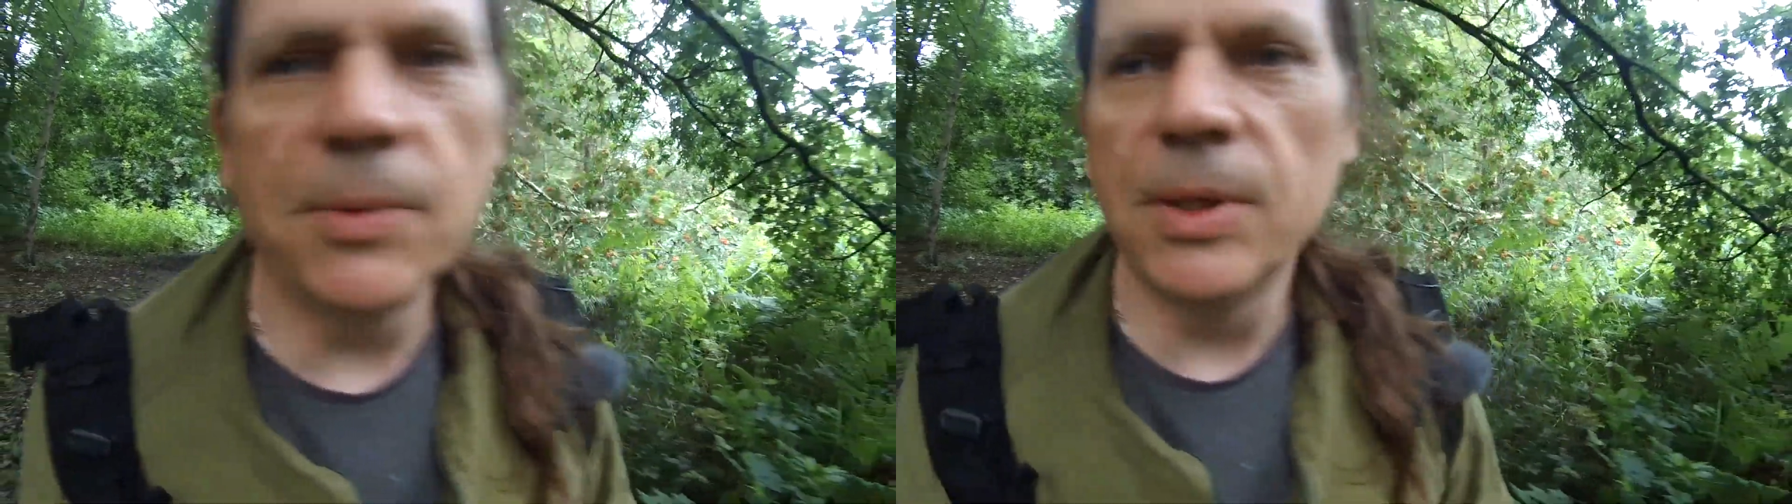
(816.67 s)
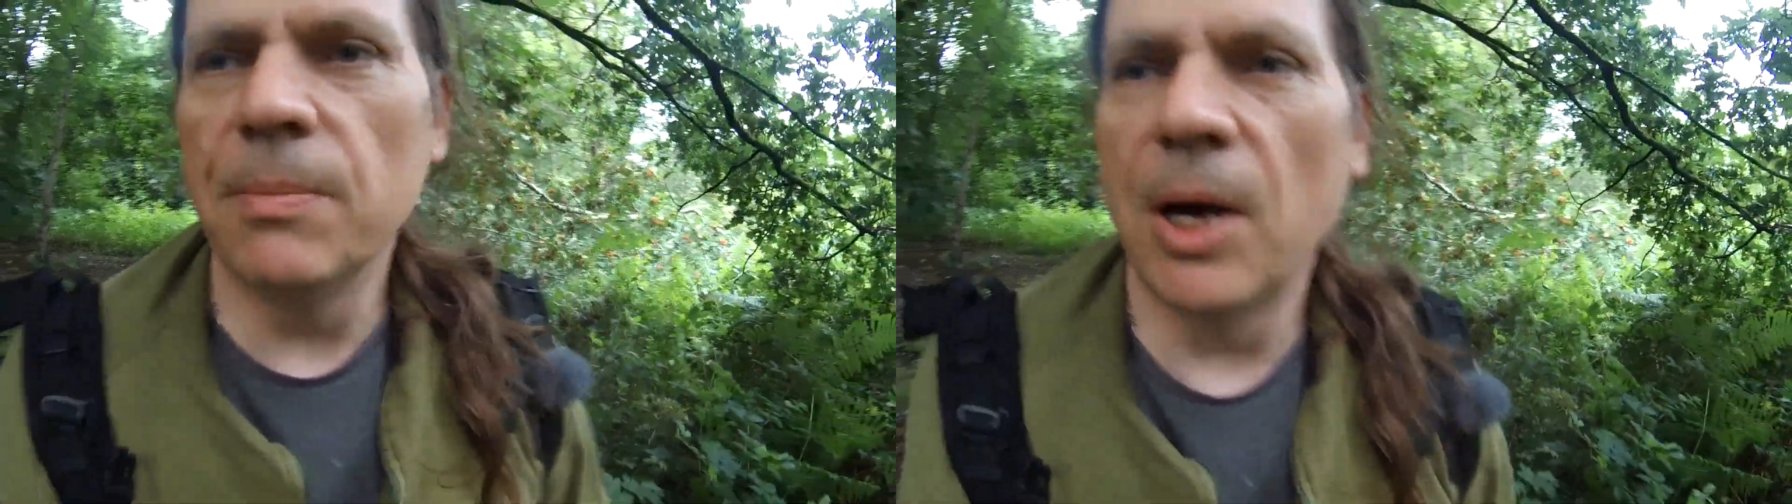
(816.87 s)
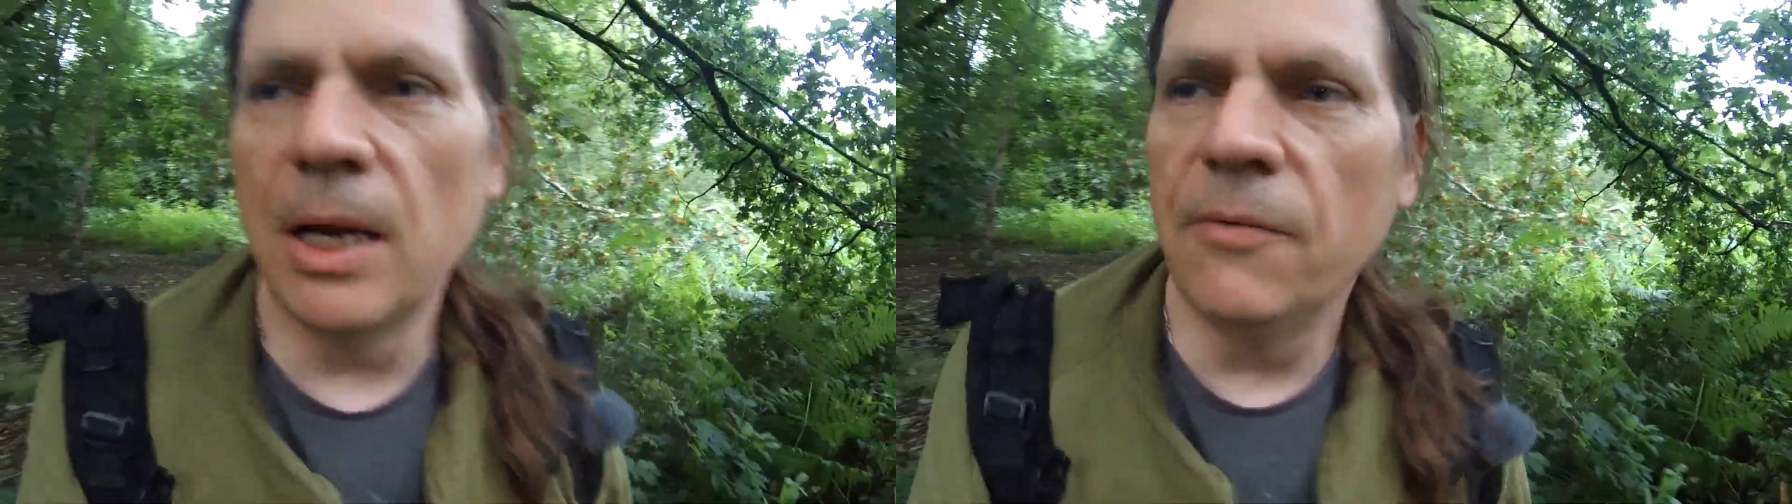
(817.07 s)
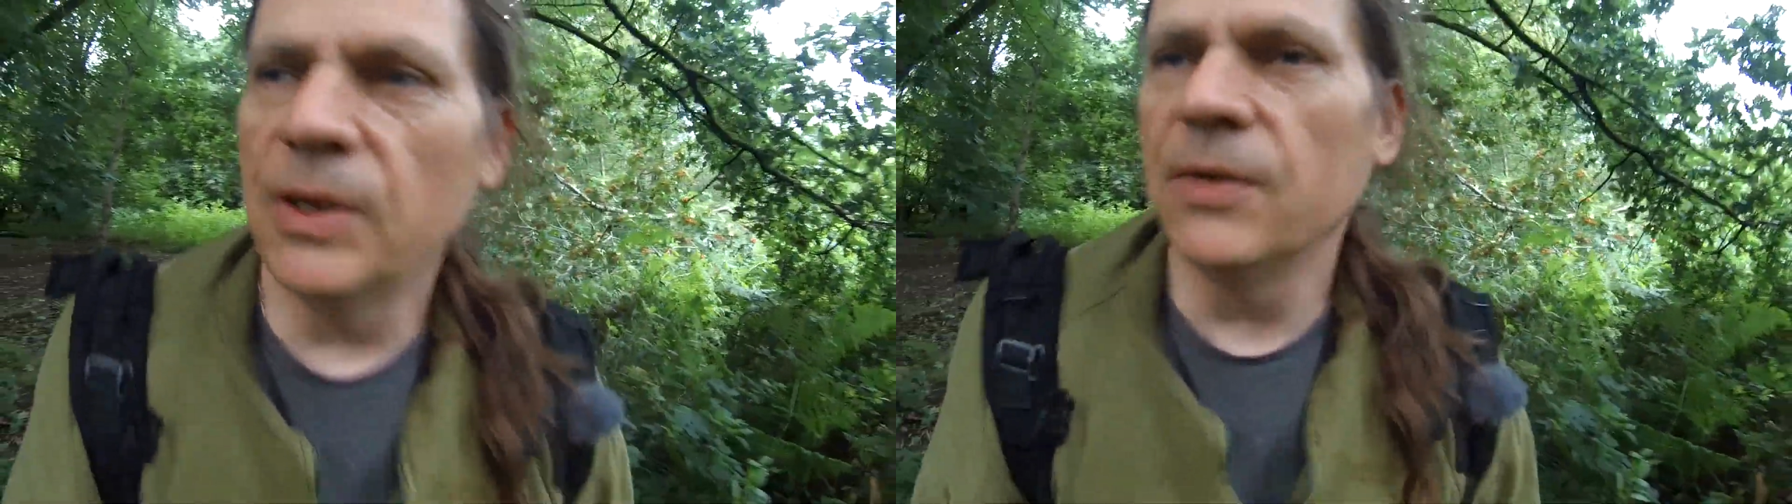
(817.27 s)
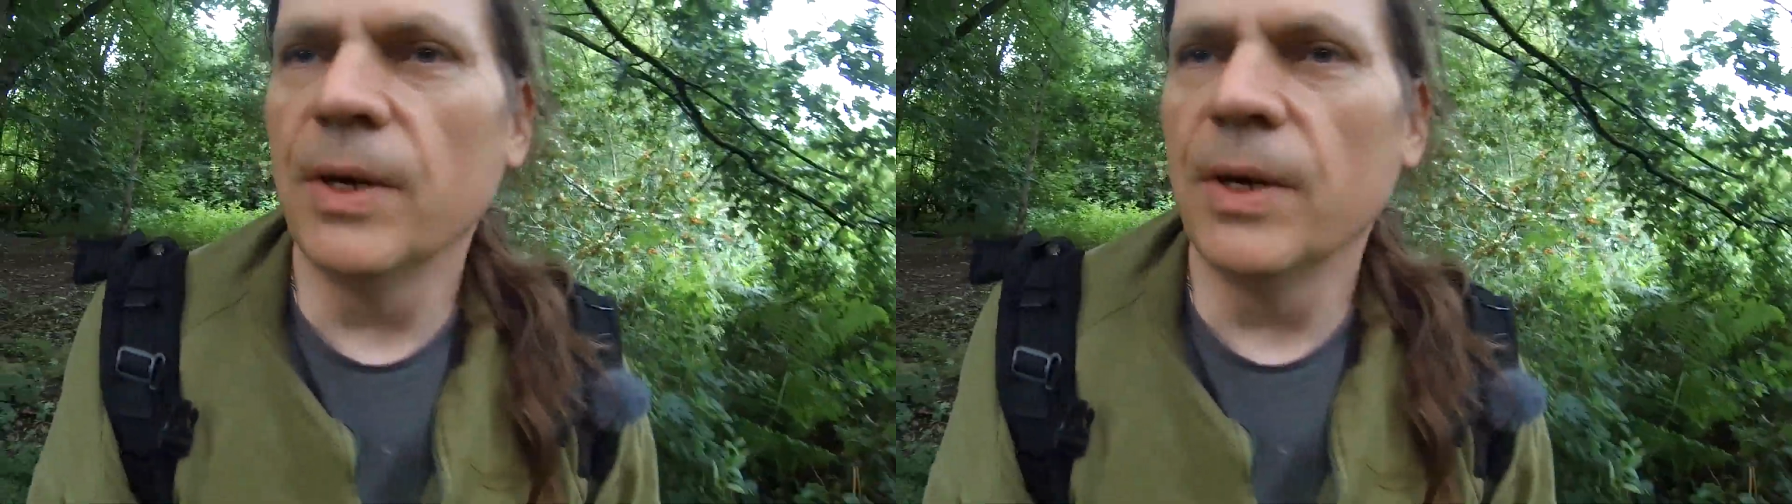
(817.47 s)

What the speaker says: with the Byline Festival,